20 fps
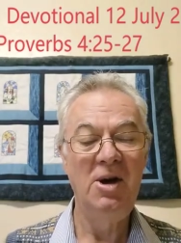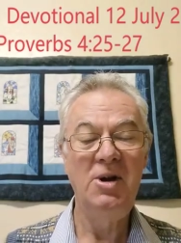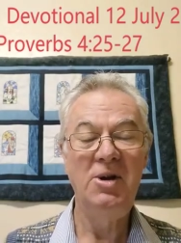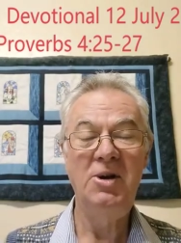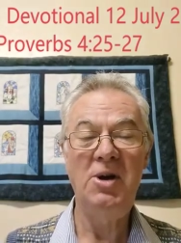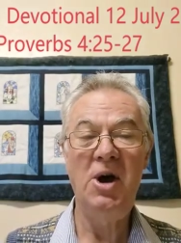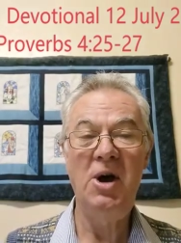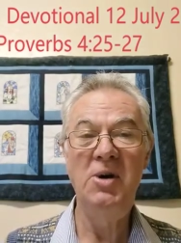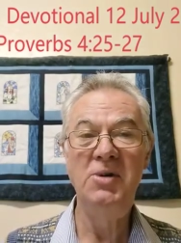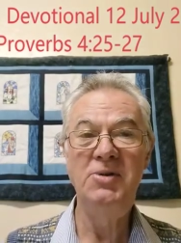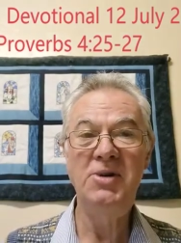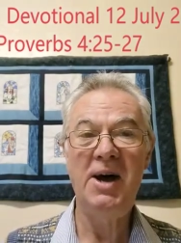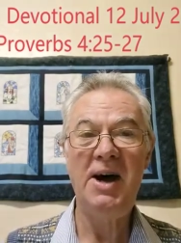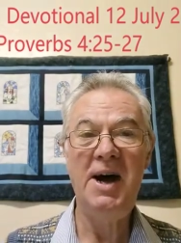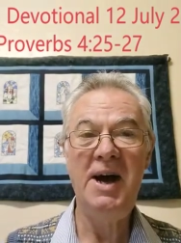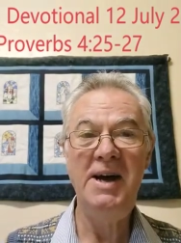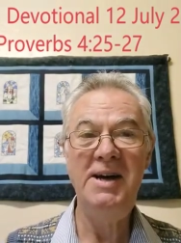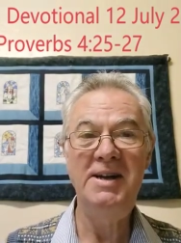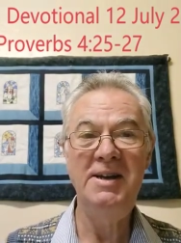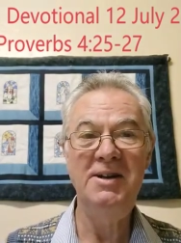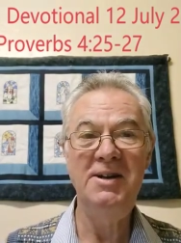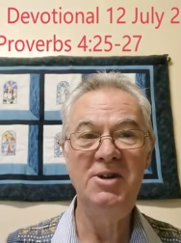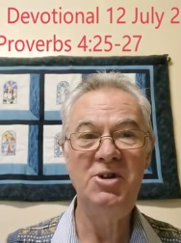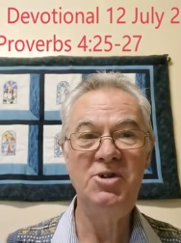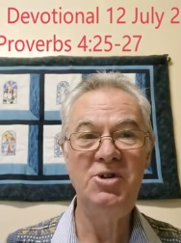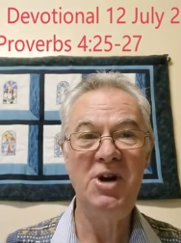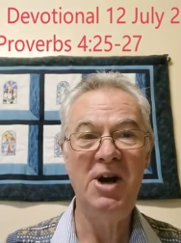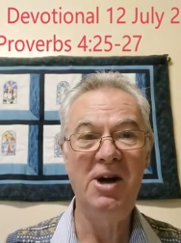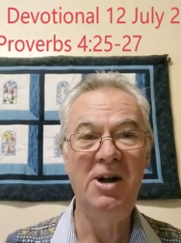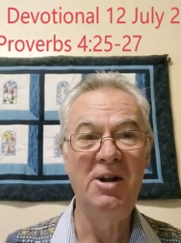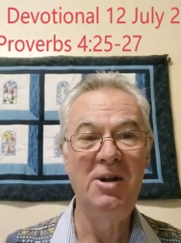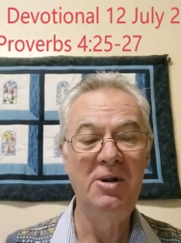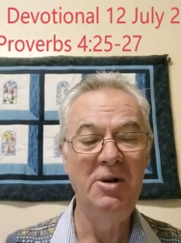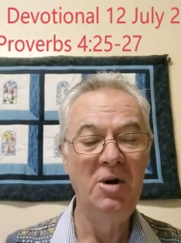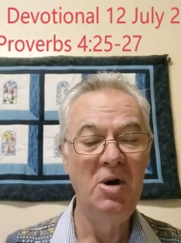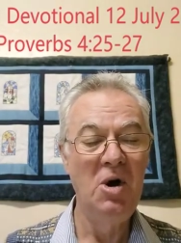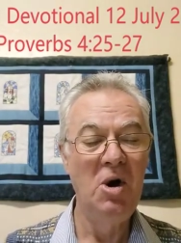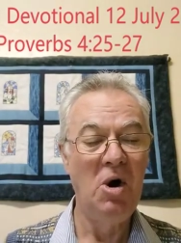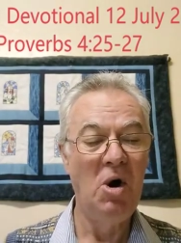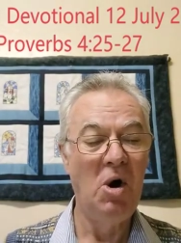Don't hide in a shell
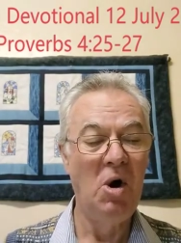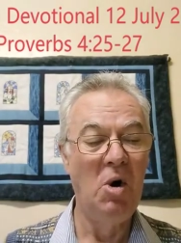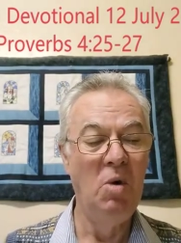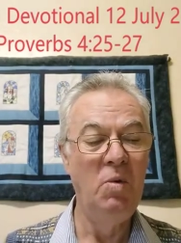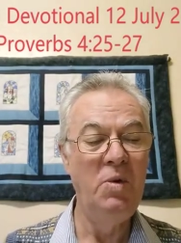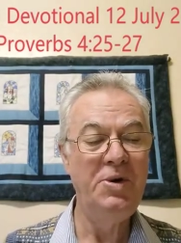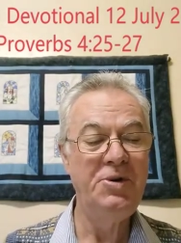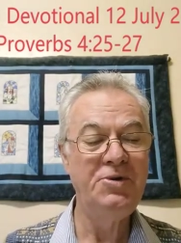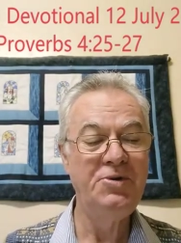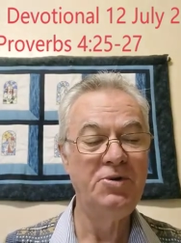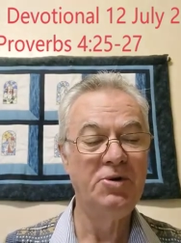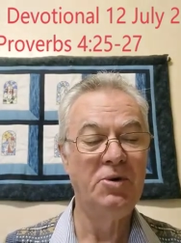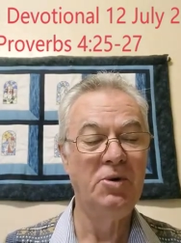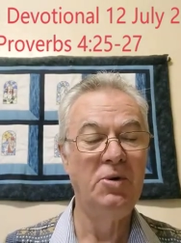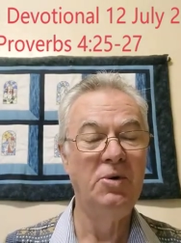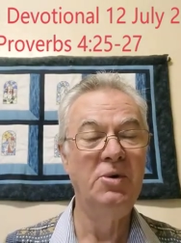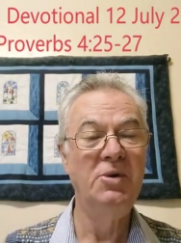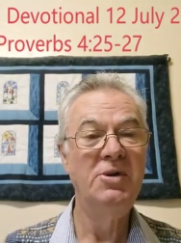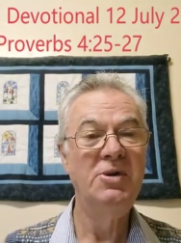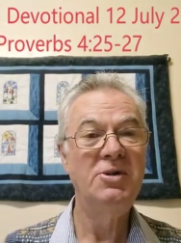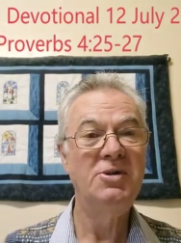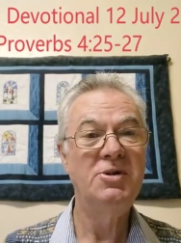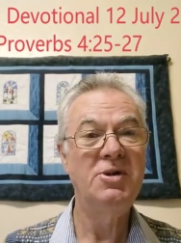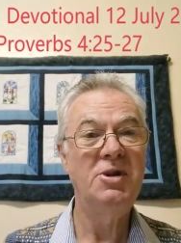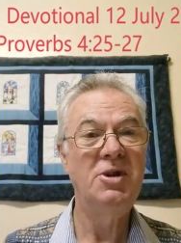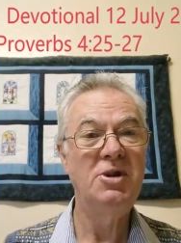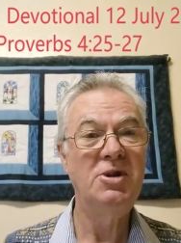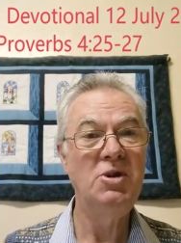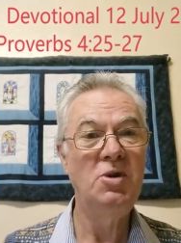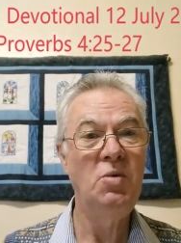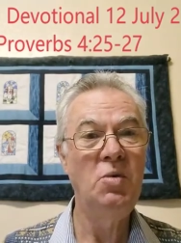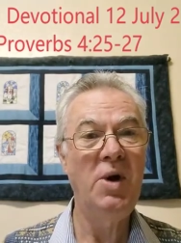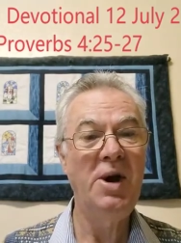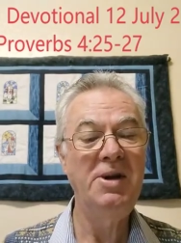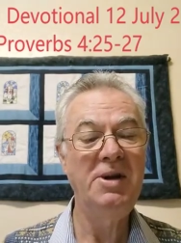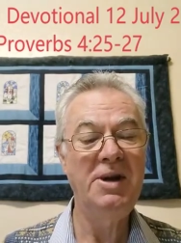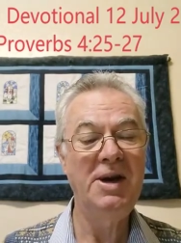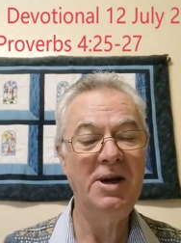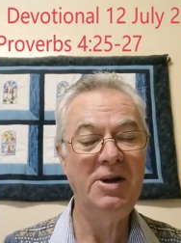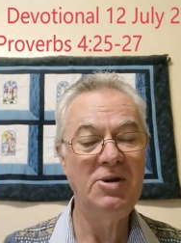or withdraw so that you
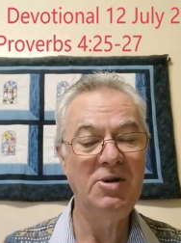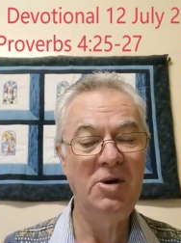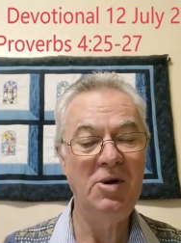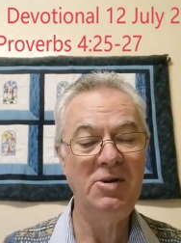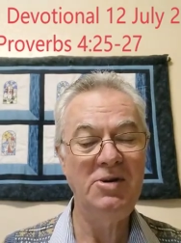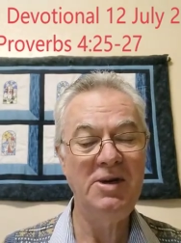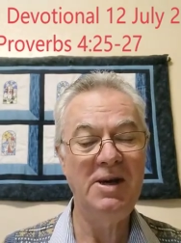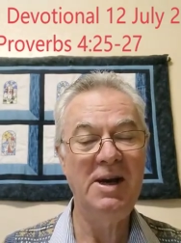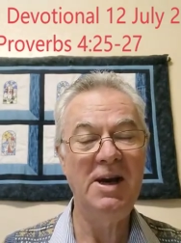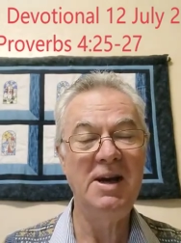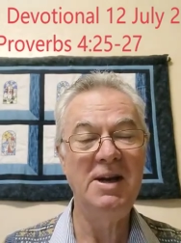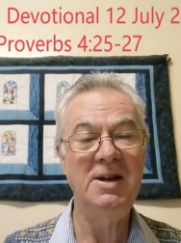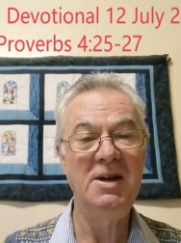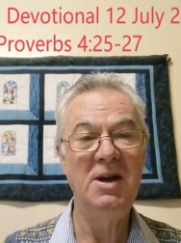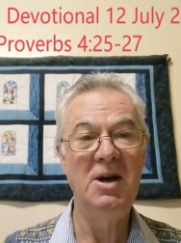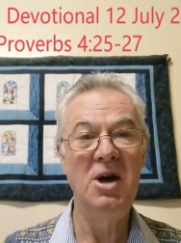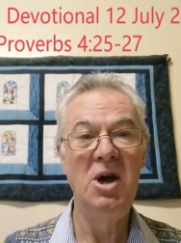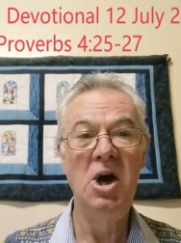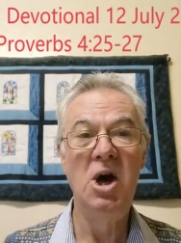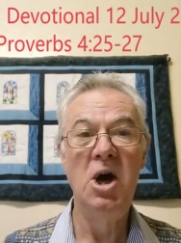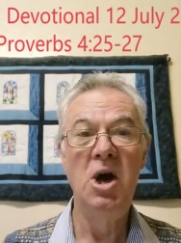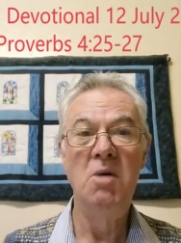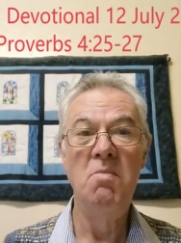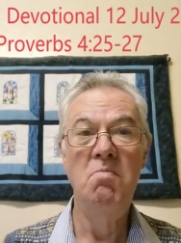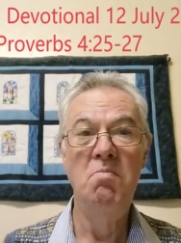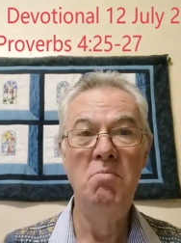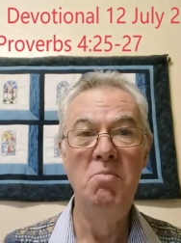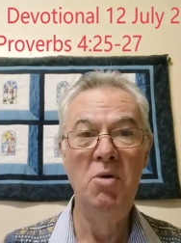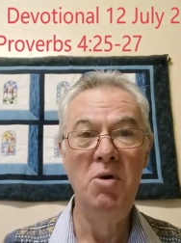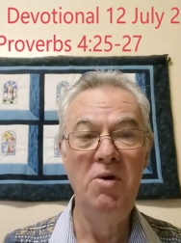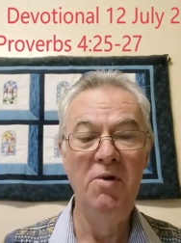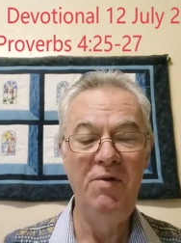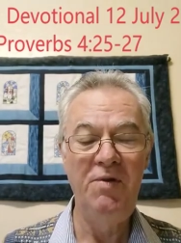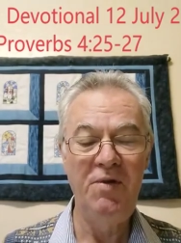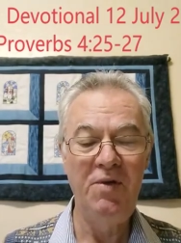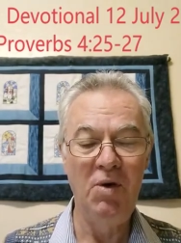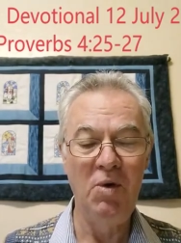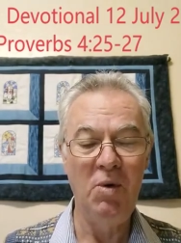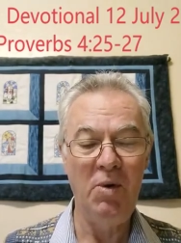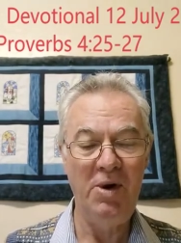won't get hurt again. Move
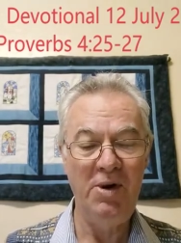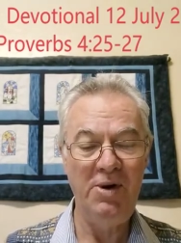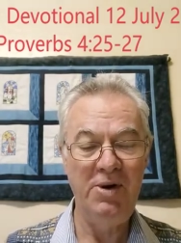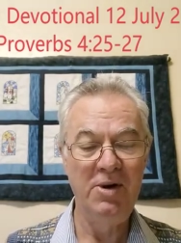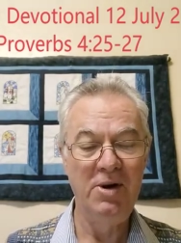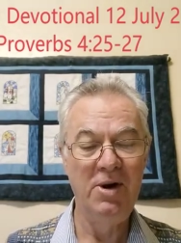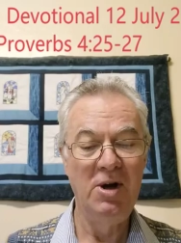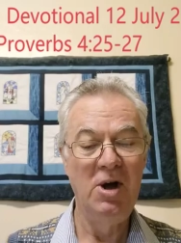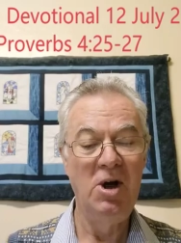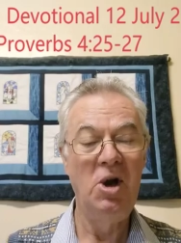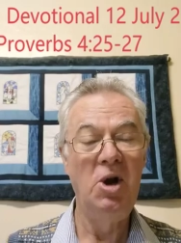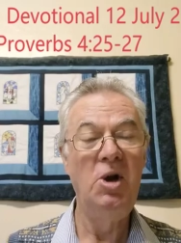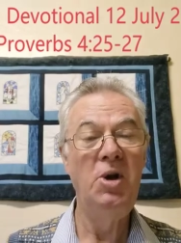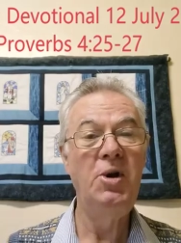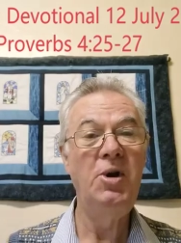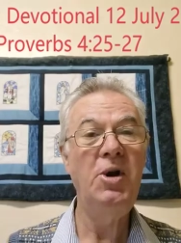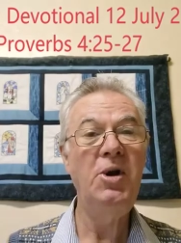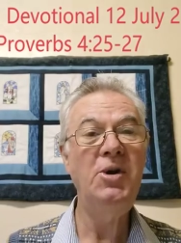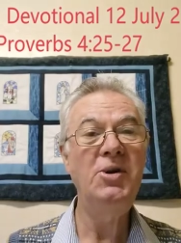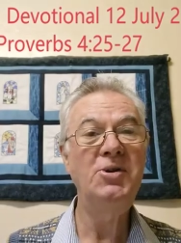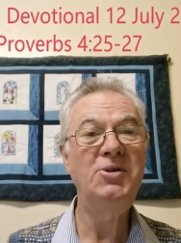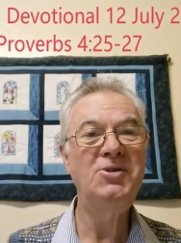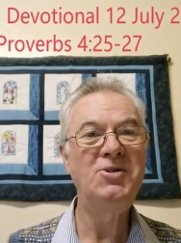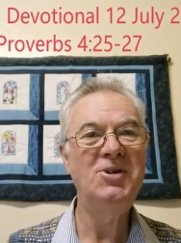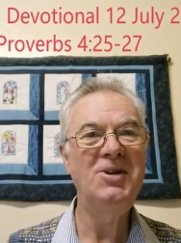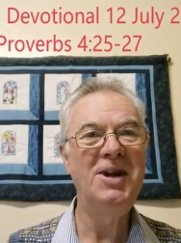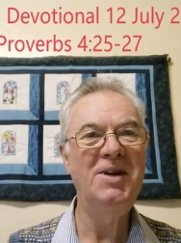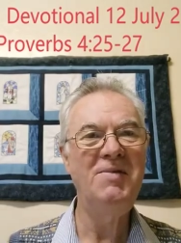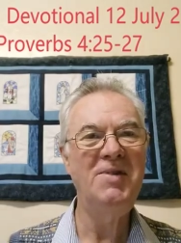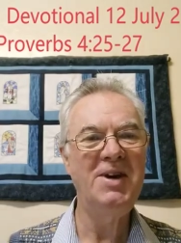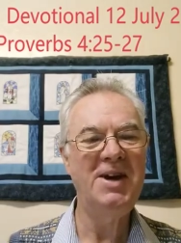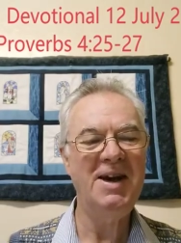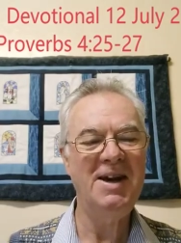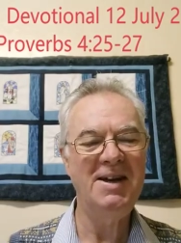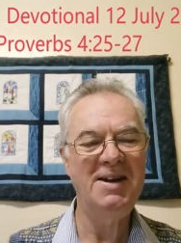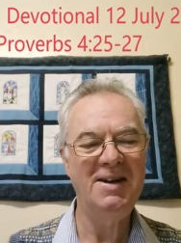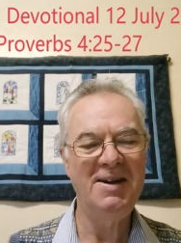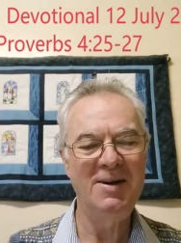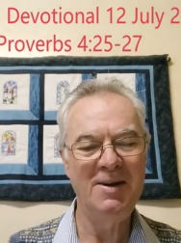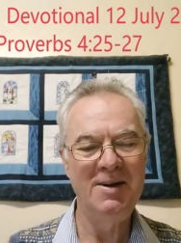forward. Learn to live
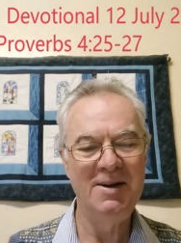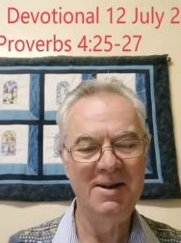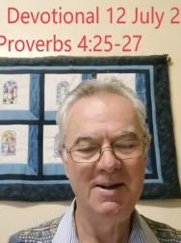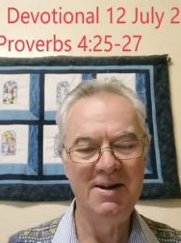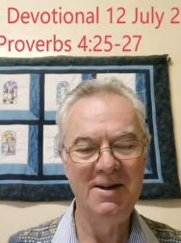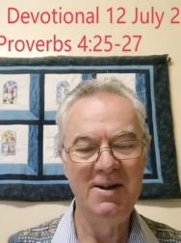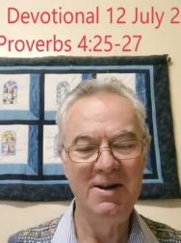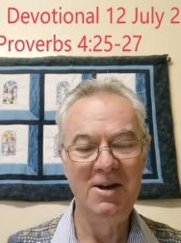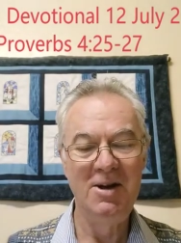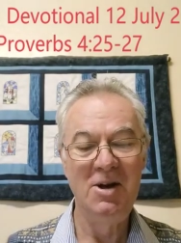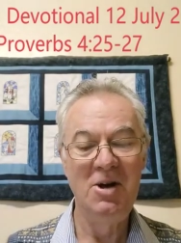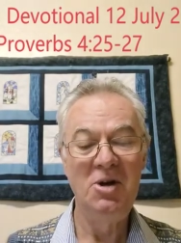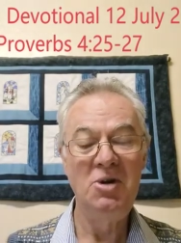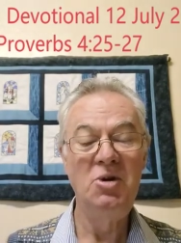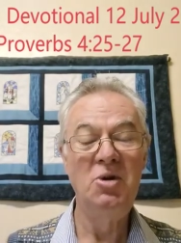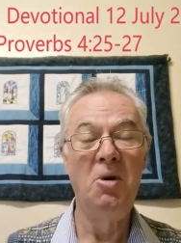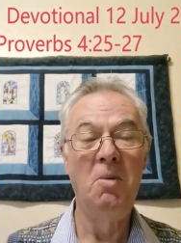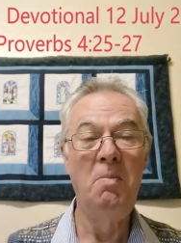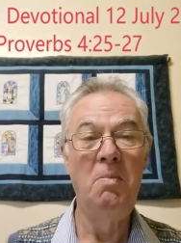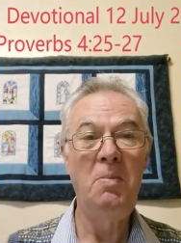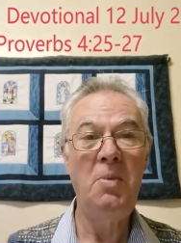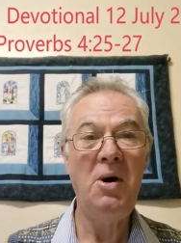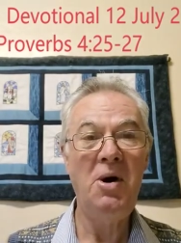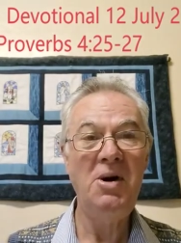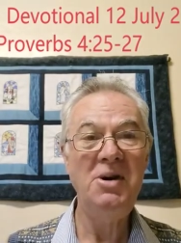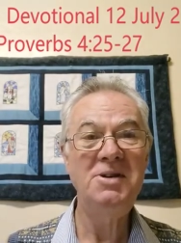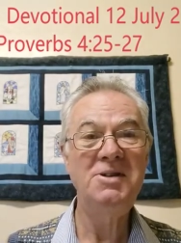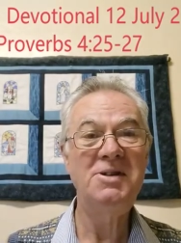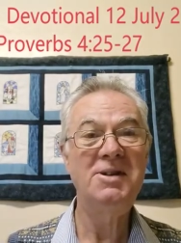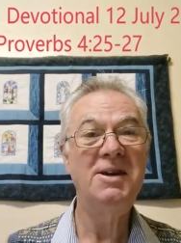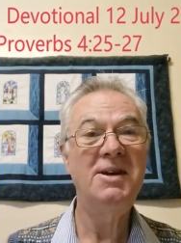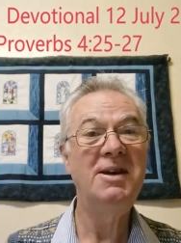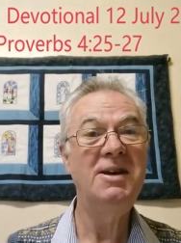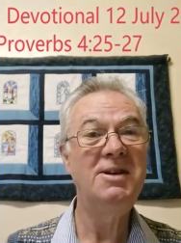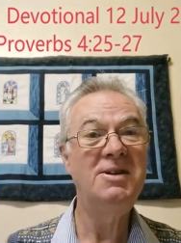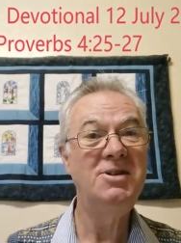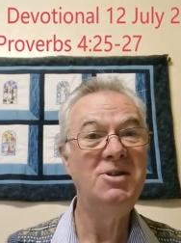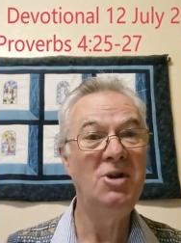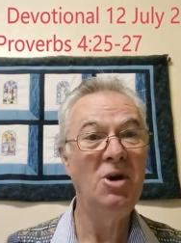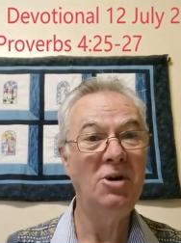again. Your past
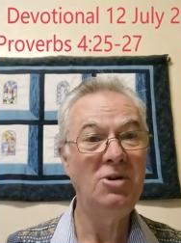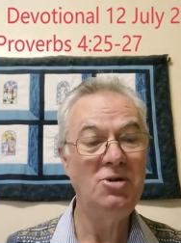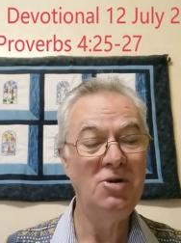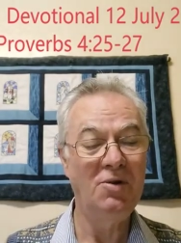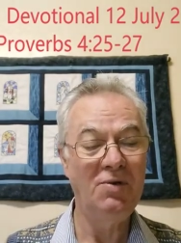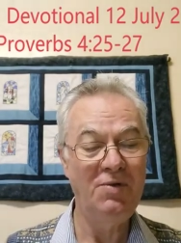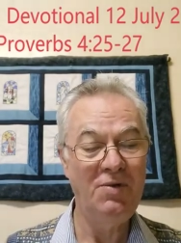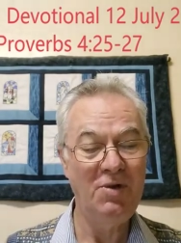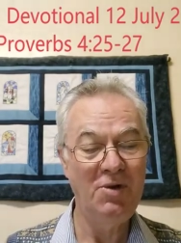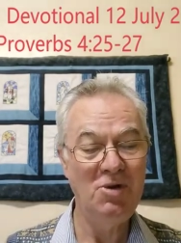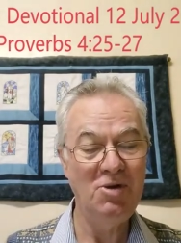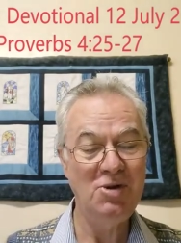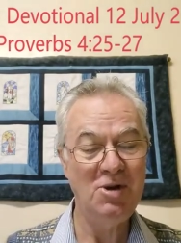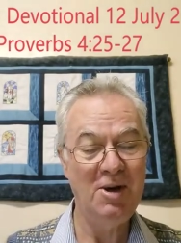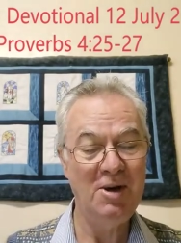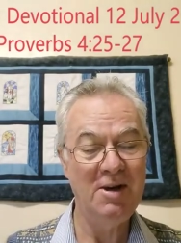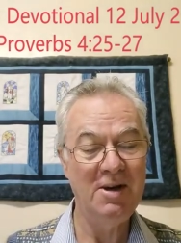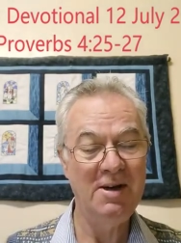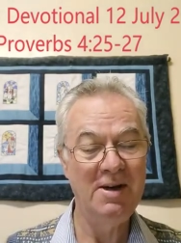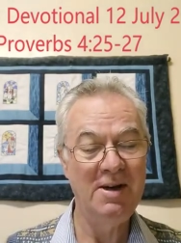is not your future.